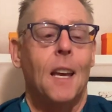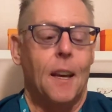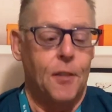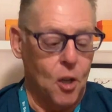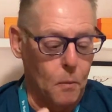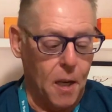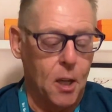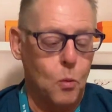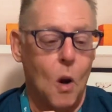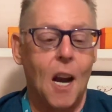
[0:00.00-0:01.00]
If
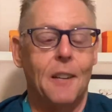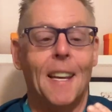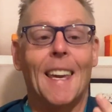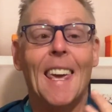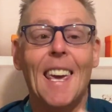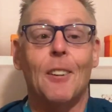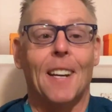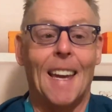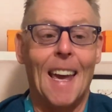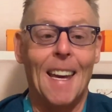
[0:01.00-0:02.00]
somebody's wearing
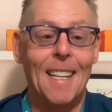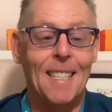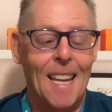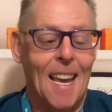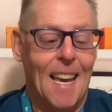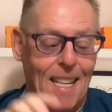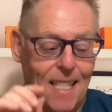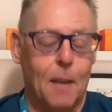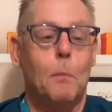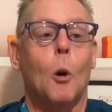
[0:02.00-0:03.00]
hearing aids,
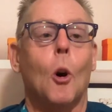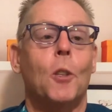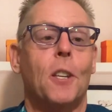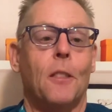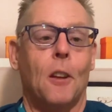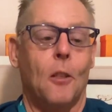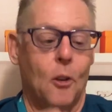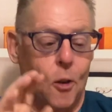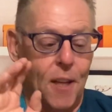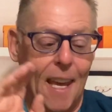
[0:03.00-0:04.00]
it's important that
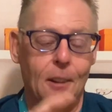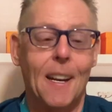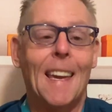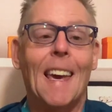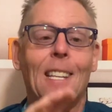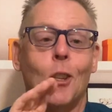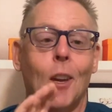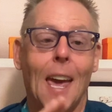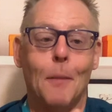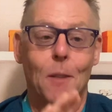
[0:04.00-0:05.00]
those hearing aids are
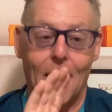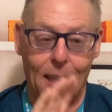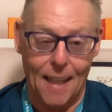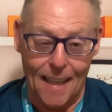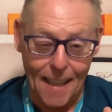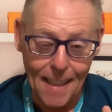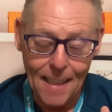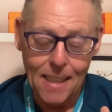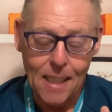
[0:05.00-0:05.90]
kept clean.